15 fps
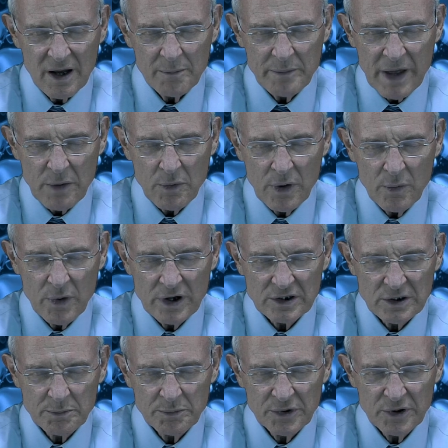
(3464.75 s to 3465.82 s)
May we
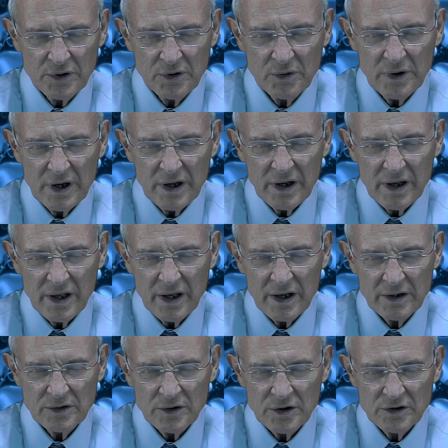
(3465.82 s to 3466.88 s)
worship you in